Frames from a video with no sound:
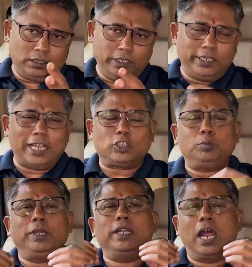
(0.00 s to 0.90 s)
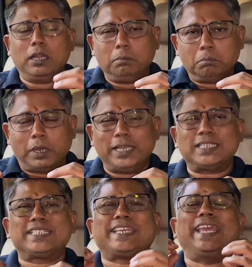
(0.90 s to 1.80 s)
It has to be done by a
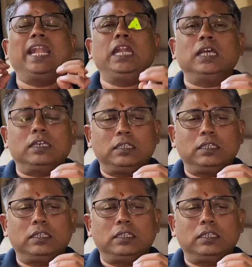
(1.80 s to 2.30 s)
skilled